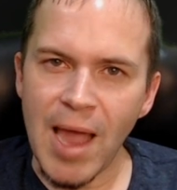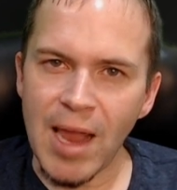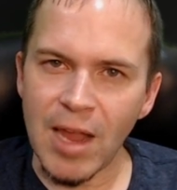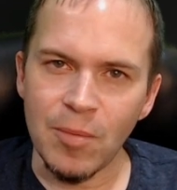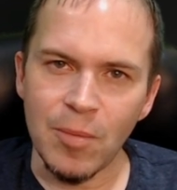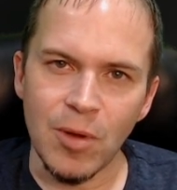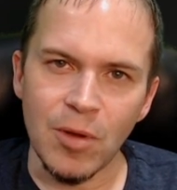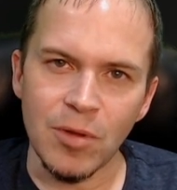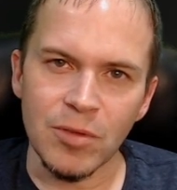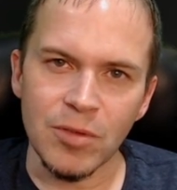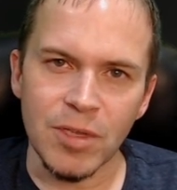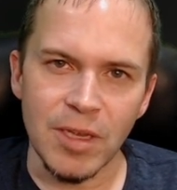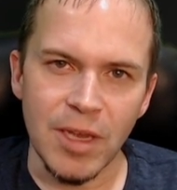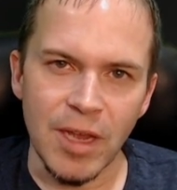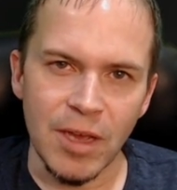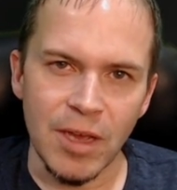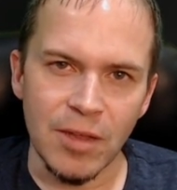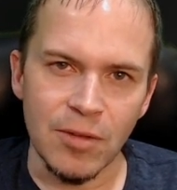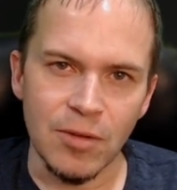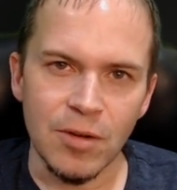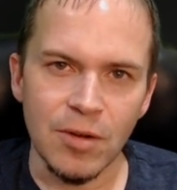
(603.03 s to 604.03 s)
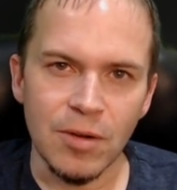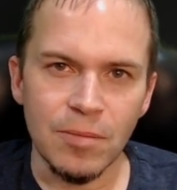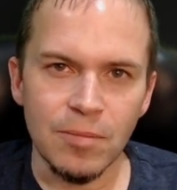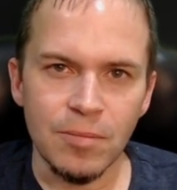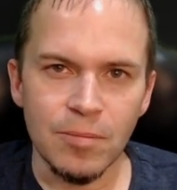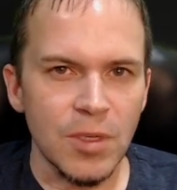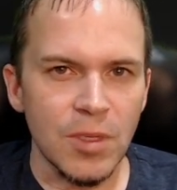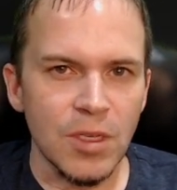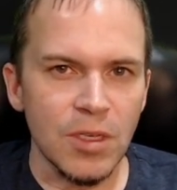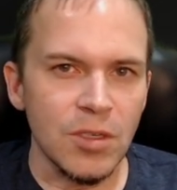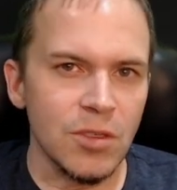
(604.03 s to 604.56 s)
them all together.
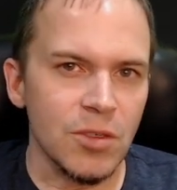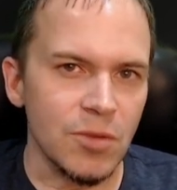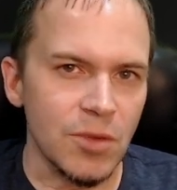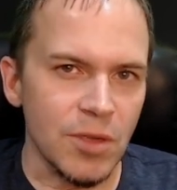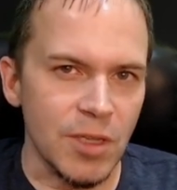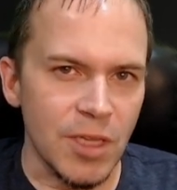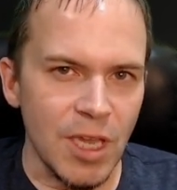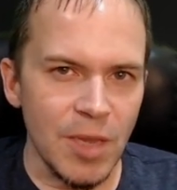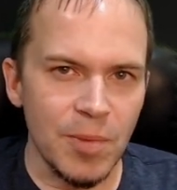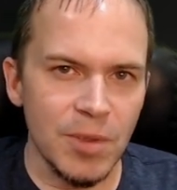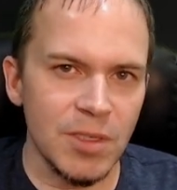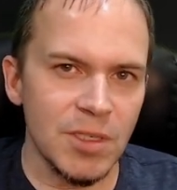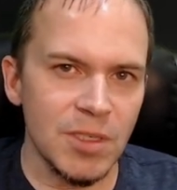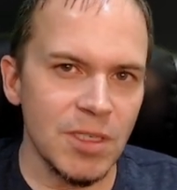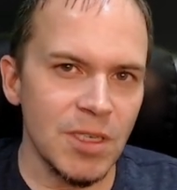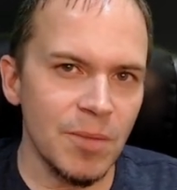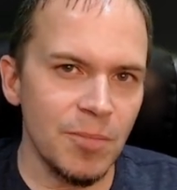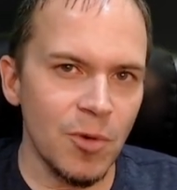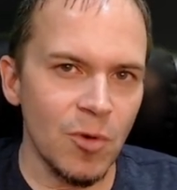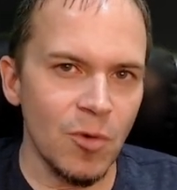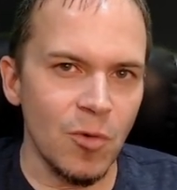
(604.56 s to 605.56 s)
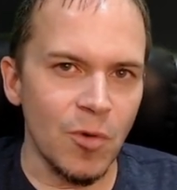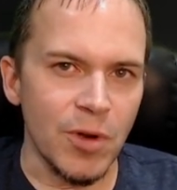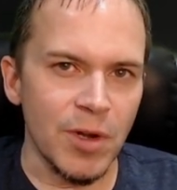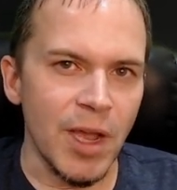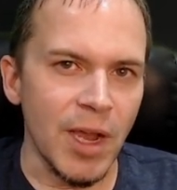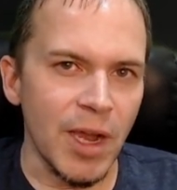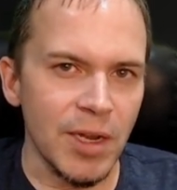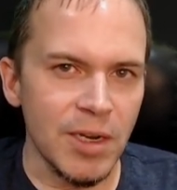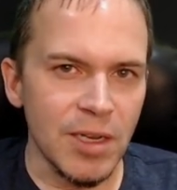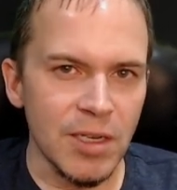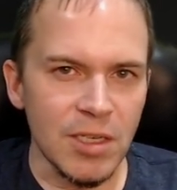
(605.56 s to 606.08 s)
So to keep it simple, we're
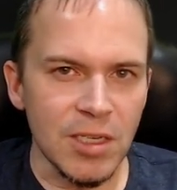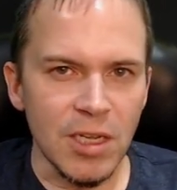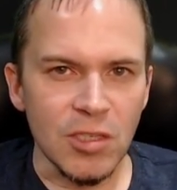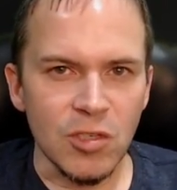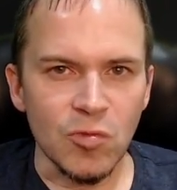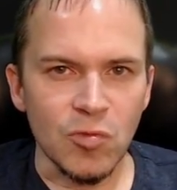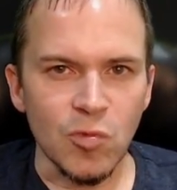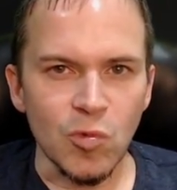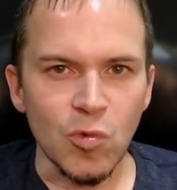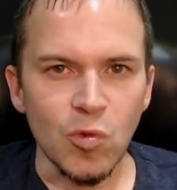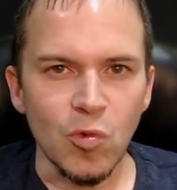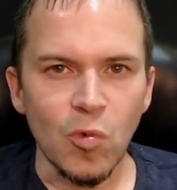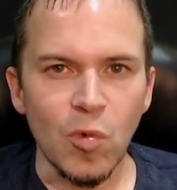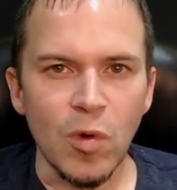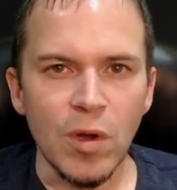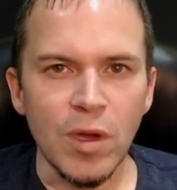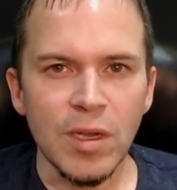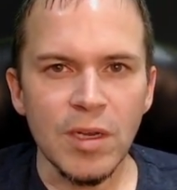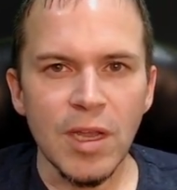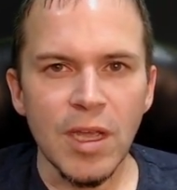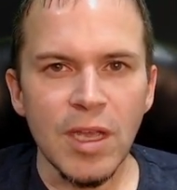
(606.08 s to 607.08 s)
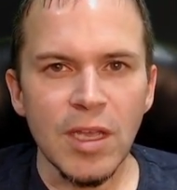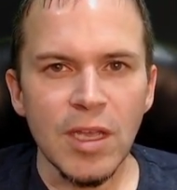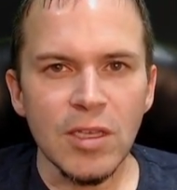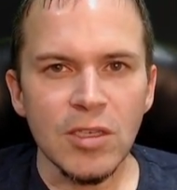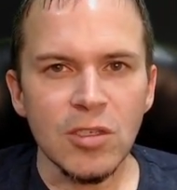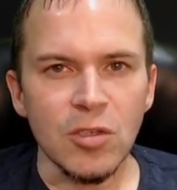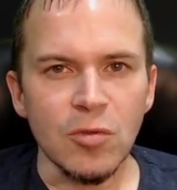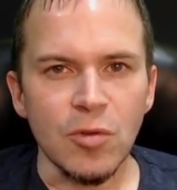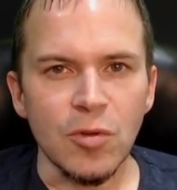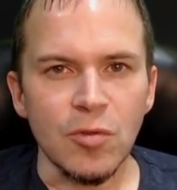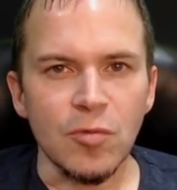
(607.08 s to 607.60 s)
not going to touch rule one.
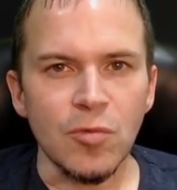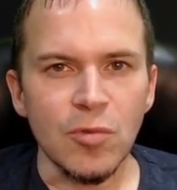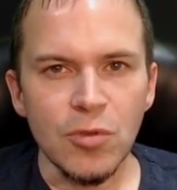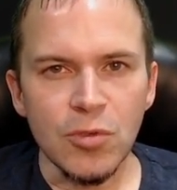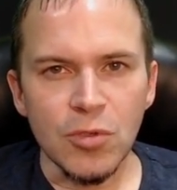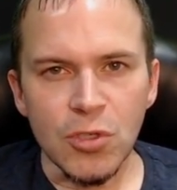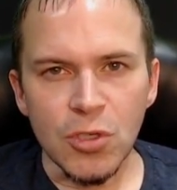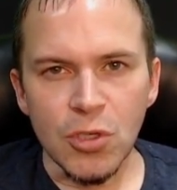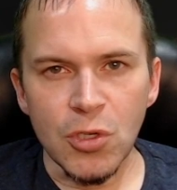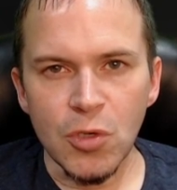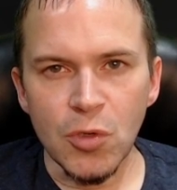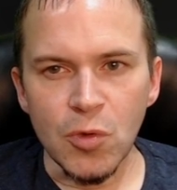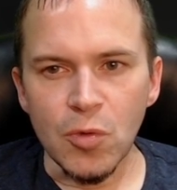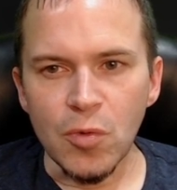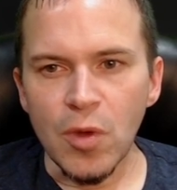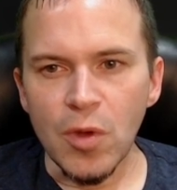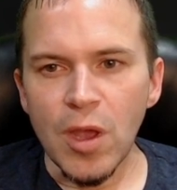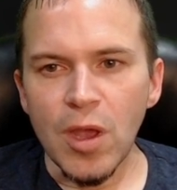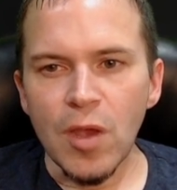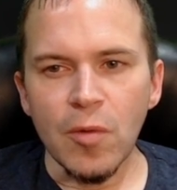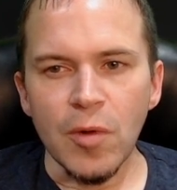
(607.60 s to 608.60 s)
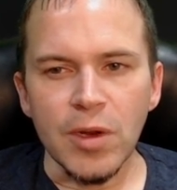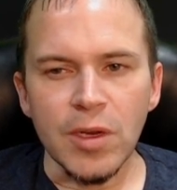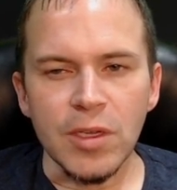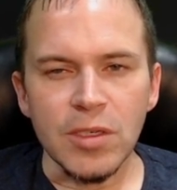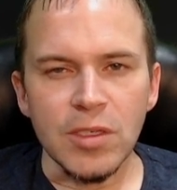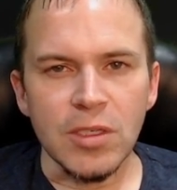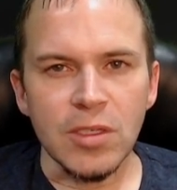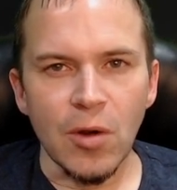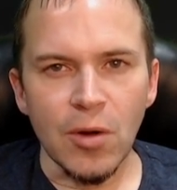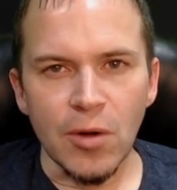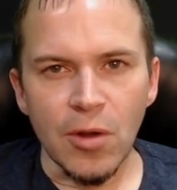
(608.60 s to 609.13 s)
So in rule two, we're going to
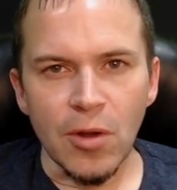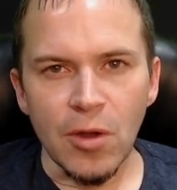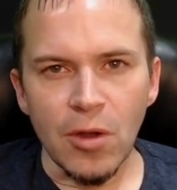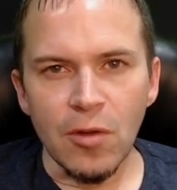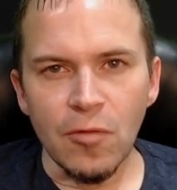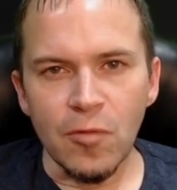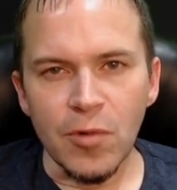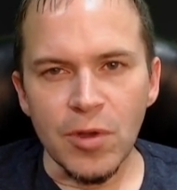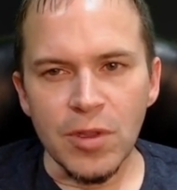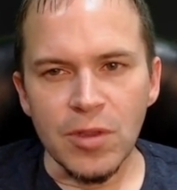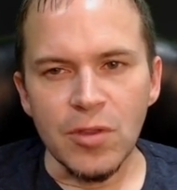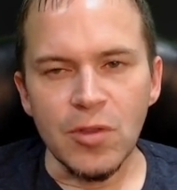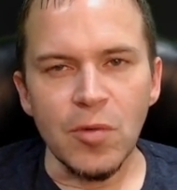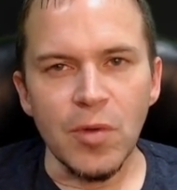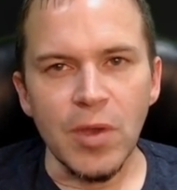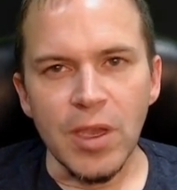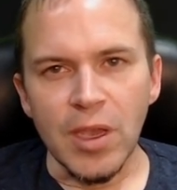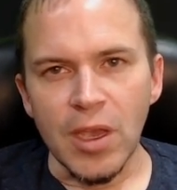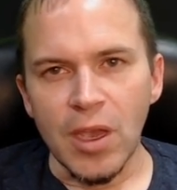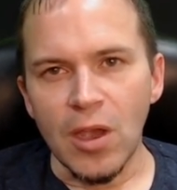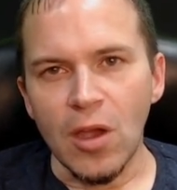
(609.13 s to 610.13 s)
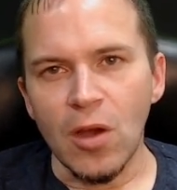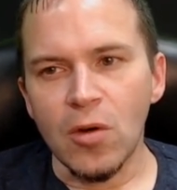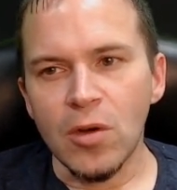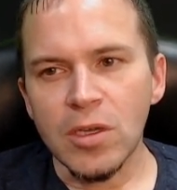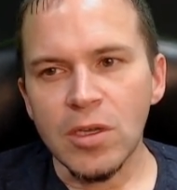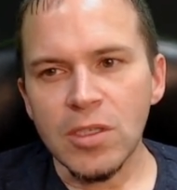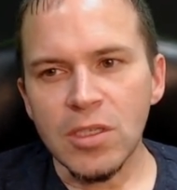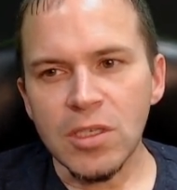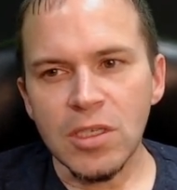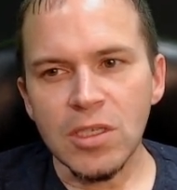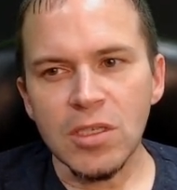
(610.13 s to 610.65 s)
start off with doing a
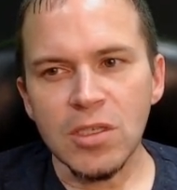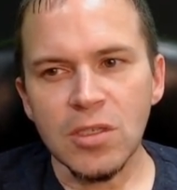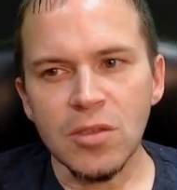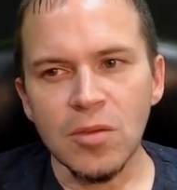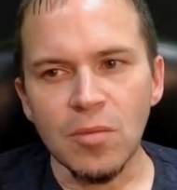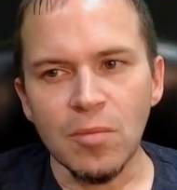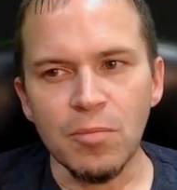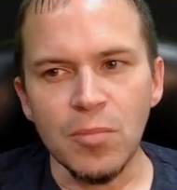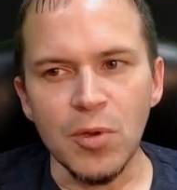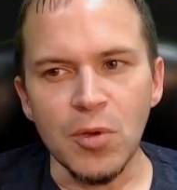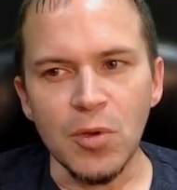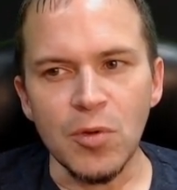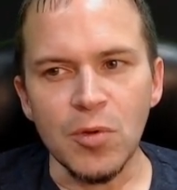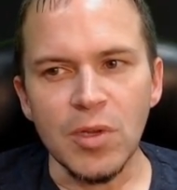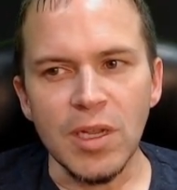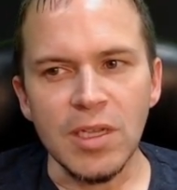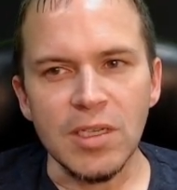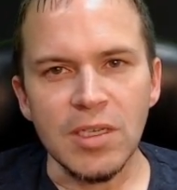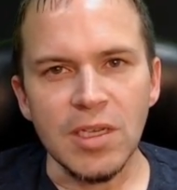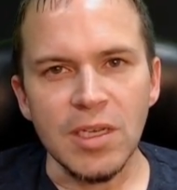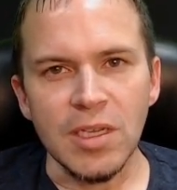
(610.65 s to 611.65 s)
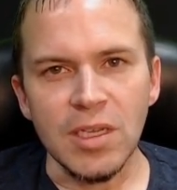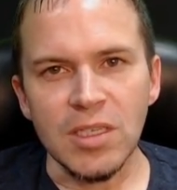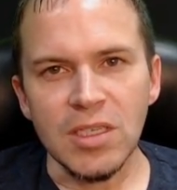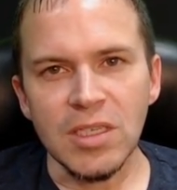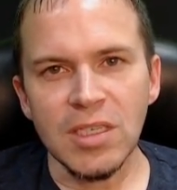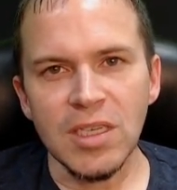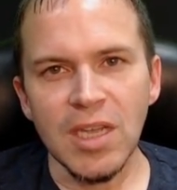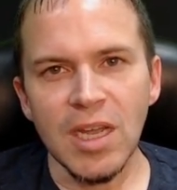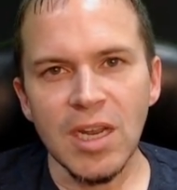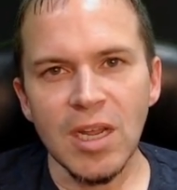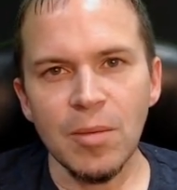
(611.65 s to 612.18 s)
on system boot. It's going to
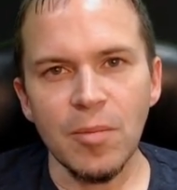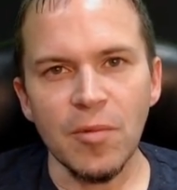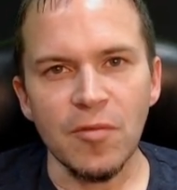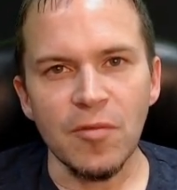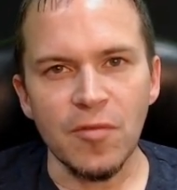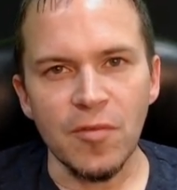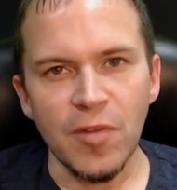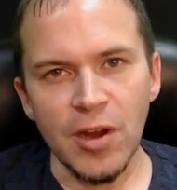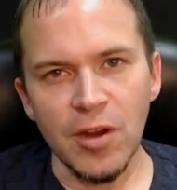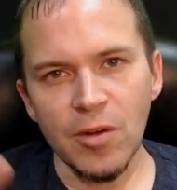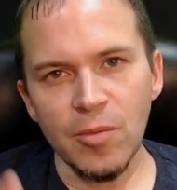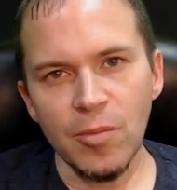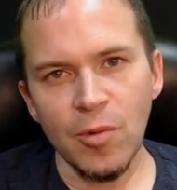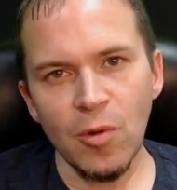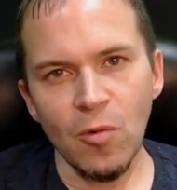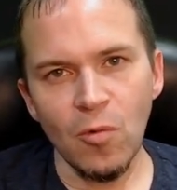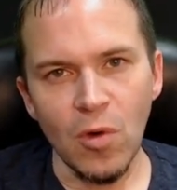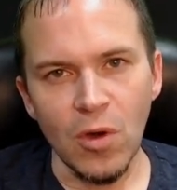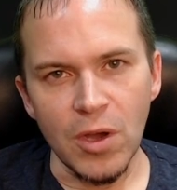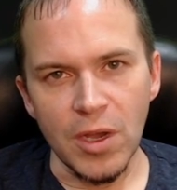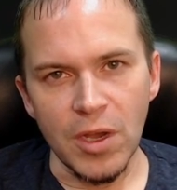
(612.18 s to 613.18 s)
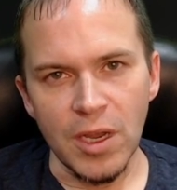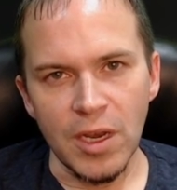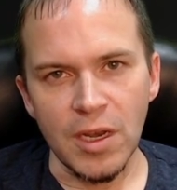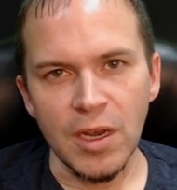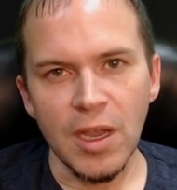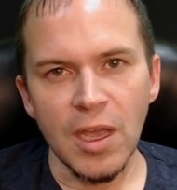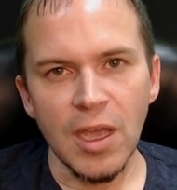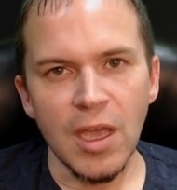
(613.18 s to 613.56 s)
set up variable one